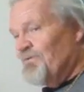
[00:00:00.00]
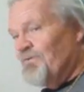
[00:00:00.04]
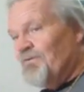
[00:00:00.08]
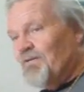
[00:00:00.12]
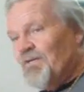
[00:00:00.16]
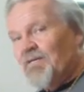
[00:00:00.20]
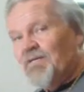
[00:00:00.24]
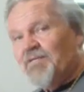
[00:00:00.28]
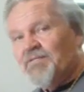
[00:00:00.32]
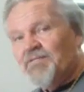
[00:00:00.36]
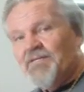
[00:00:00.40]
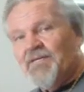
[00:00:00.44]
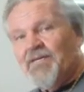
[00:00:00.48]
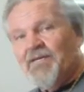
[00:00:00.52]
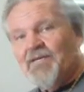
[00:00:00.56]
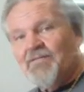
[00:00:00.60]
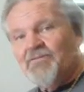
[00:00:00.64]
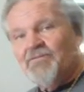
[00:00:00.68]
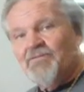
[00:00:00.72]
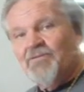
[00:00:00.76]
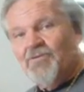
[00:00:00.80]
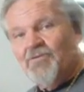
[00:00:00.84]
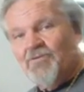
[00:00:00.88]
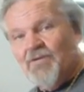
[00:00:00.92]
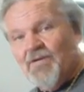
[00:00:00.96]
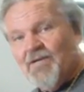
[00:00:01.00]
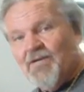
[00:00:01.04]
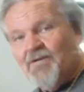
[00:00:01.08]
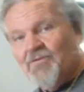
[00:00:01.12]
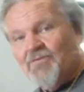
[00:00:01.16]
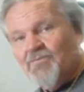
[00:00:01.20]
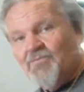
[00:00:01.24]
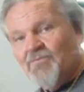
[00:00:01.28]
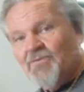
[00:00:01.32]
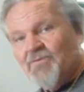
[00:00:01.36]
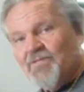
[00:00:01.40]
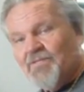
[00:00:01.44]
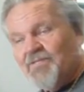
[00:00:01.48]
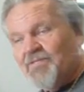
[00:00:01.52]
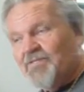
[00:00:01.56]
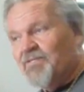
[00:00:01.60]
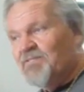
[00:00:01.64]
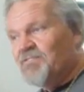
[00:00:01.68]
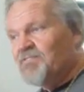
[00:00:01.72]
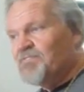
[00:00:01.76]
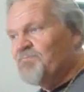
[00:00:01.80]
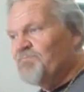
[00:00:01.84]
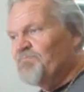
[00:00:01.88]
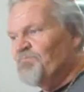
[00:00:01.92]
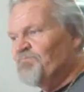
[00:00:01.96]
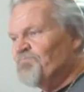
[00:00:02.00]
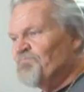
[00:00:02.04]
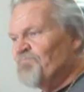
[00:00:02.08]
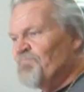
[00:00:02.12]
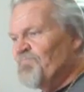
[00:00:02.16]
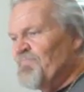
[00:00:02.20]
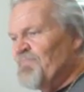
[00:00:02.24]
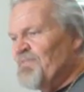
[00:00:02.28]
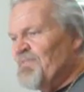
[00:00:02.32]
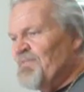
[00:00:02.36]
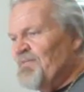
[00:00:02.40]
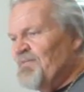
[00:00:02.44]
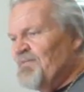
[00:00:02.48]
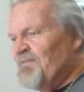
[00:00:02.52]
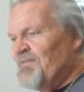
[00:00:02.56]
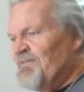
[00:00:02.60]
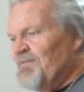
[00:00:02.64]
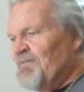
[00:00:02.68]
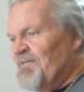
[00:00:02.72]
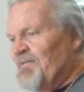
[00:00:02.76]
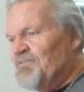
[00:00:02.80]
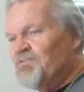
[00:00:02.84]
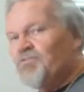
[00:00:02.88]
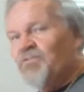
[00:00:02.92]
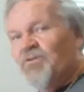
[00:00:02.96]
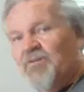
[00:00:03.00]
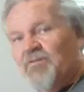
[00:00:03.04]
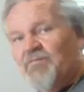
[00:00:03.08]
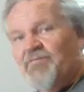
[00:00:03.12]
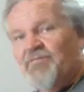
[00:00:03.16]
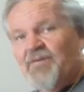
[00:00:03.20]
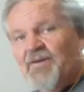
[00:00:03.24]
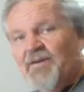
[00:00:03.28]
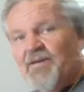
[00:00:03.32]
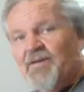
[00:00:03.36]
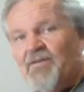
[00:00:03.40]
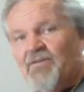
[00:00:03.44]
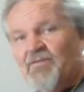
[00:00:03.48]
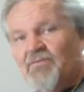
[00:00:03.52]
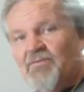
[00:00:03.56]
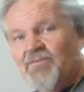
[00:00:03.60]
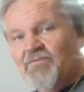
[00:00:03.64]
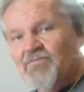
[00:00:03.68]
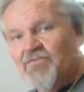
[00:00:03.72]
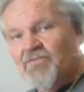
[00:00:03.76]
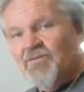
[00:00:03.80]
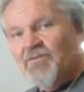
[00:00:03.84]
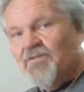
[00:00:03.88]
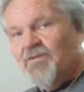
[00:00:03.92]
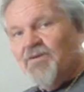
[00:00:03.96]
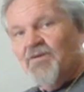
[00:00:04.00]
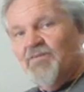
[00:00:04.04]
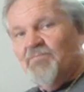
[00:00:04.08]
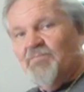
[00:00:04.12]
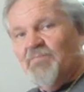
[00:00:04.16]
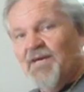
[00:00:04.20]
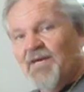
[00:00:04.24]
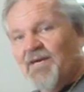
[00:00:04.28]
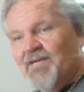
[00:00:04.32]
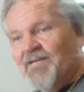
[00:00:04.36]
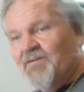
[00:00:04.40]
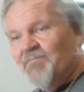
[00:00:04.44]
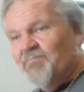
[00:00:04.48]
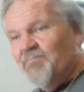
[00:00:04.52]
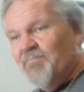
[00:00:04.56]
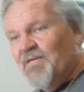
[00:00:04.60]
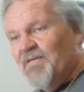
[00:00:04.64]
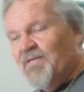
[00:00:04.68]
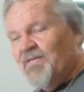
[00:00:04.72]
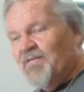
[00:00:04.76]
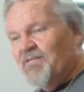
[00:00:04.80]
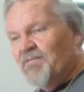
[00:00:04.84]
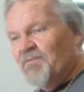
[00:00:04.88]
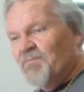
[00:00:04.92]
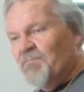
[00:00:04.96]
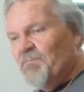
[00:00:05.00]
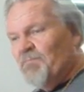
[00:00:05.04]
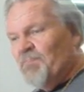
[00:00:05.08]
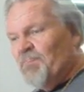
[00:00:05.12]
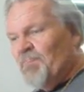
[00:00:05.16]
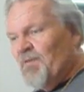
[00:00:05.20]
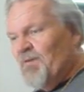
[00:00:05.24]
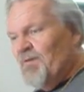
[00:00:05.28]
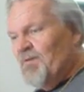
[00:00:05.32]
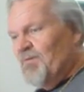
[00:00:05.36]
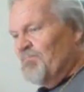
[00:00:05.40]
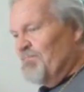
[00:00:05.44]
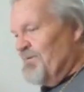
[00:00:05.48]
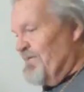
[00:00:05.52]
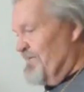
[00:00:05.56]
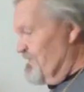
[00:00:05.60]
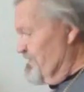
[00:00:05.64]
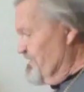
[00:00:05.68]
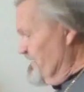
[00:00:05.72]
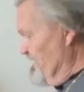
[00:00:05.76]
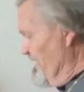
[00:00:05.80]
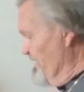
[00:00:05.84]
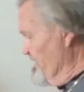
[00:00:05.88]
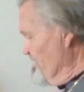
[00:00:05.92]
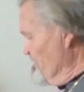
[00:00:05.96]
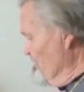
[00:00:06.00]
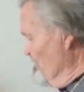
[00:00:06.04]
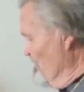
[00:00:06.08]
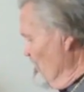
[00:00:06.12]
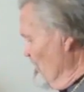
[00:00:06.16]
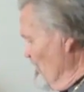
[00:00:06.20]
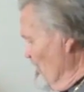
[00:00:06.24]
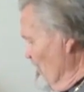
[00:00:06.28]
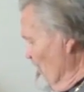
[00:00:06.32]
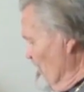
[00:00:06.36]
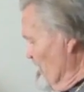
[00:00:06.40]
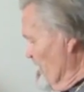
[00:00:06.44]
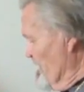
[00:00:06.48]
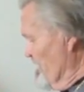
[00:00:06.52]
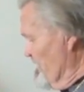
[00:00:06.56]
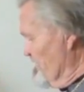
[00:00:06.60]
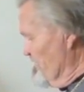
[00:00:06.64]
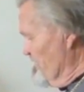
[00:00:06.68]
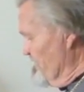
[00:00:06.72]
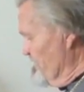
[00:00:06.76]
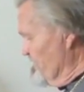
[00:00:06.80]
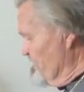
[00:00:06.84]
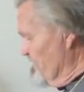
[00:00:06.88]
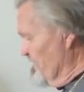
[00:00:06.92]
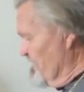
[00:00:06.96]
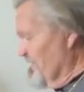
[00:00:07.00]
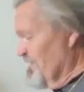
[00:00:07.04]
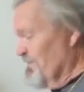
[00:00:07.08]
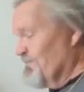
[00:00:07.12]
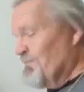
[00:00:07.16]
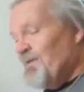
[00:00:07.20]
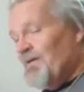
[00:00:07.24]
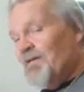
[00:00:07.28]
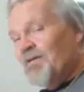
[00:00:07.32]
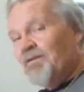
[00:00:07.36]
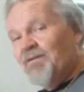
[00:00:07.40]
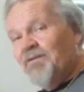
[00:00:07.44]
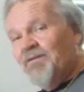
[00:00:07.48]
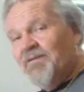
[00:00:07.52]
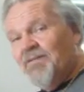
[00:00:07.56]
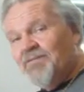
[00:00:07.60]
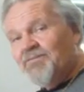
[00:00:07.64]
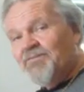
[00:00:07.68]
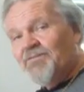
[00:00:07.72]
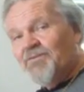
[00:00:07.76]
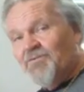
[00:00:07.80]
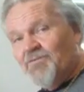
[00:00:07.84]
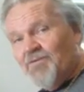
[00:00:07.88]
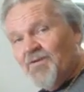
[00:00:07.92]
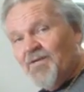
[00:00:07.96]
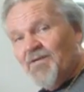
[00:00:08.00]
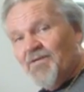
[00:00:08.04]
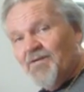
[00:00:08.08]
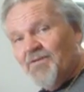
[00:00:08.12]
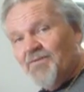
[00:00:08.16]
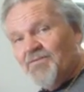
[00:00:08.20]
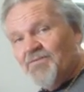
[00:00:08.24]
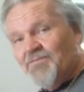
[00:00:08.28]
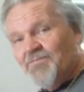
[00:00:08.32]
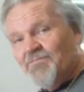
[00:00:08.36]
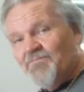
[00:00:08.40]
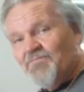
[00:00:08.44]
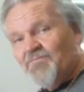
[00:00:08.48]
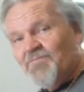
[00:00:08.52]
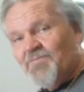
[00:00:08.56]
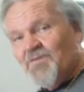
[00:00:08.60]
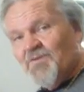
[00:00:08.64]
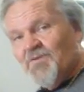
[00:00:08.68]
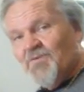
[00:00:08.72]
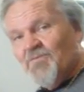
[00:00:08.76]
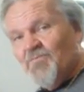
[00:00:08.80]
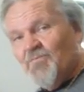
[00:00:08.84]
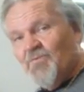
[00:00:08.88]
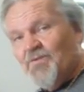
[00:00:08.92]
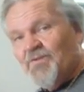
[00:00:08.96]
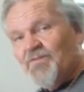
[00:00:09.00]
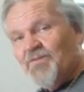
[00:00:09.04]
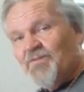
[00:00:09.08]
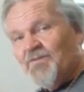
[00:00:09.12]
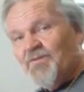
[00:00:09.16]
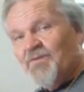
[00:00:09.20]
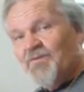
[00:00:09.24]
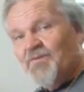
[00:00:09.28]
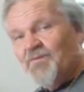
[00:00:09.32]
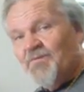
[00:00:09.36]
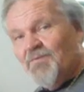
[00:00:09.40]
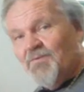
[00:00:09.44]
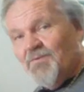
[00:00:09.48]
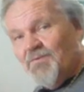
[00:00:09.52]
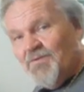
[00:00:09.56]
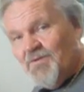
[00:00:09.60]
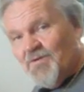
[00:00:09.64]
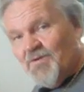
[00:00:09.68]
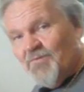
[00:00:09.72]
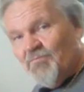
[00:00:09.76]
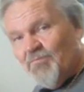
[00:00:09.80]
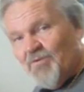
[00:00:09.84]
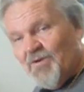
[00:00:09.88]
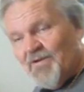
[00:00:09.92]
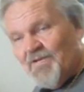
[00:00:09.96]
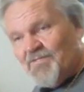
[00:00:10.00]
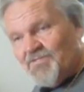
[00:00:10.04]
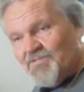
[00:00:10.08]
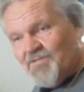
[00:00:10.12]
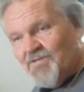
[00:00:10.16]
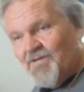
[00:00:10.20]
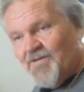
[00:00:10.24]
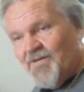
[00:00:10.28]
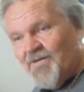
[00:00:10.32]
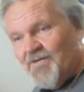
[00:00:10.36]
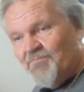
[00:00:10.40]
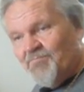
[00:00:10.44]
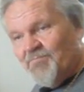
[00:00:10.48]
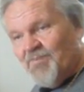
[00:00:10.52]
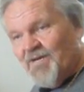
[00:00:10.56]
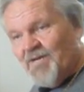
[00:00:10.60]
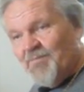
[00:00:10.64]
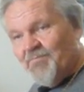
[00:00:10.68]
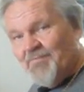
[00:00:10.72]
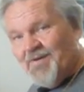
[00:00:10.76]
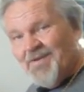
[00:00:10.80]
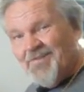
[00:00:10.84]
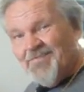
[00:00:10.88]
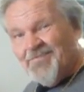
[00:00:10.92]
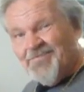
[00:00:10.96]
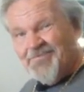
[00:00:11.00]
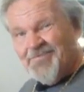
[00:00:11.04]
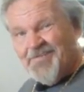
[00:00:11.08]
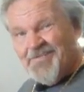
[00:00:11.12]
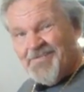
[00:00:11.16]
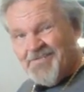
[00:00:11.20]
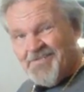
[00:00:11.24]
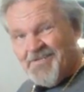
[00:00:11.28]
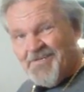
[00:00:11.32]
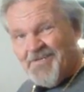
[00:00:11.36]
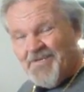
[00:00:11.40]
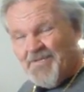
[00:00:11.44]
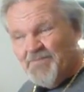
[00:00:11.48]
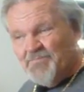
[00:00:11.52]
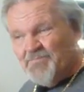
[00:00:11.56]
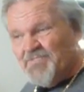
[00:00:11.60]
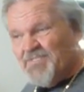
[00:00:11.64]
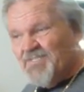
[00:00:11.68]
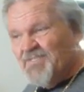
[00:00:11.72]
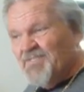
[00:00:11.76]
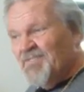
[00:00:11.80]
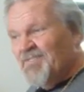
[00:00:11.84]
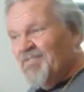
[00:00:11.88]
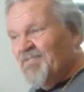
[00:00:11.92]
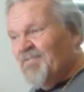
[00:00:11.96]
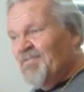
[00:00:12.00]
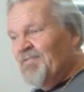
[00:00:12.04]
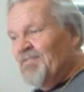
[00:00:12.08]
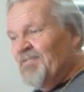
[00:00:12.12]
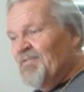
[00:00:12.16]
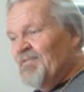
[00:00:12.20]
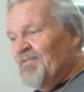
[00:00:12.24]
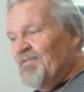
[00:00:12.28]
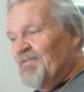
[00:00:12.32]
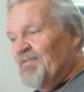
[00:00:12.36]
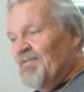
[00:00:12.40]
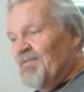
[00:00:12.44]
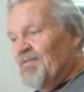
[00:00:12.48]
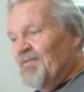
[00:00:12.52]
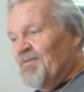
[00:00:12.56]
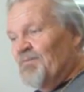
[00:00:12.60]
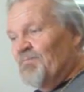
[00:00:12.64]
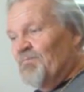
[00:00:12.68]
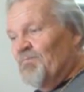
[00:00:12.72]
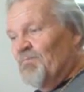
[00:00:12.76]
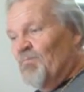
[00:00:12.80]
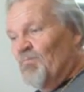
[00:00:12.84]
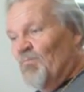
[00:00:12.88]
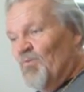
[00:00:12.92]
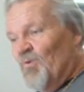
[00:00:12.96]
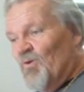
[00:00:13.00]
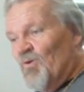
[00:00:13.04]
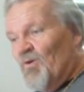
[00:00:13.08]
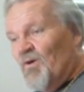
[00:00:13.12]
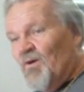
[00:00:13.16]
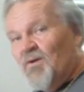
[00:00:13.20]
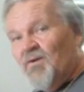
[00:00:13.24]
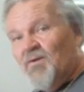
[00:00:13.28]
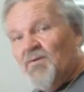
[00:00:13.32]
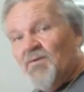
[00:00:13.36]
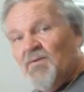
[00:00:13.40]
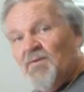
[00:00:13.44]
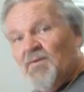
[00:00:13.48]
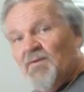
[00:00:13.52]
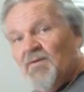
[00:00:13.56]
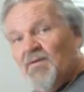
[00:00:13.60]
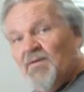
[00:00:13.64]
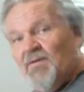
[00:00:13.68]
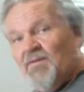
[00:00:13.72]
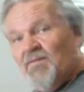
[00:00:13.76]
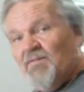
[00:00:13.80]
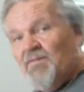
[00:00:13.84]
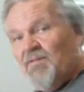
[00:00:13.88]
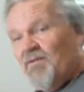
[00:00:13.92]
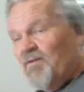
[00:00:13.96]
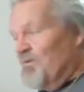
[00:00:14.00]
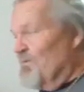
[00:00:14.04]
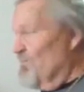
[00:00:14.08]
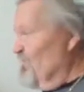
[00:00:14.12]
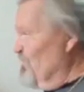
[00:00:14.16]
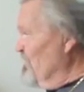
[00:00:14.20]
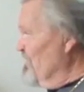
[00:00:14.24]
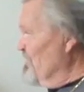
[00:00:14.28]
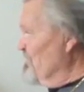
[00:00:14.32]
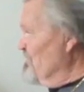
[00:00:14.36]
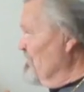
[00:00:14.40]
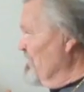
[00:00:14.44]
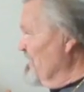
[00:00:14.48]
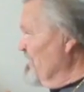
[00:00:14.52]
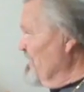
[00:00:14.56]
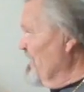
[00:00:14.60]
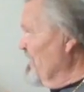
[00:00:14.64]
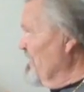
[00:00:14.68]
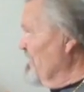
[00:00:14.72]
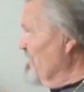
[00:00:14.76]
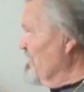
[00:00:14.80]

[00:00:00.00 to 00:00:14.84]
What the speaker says: contact the ground with this, it's going to fail. It's going to come back and bend. But it takes more to get this to come down and hit the ground with the gear brace on, by about 3 times more than it would without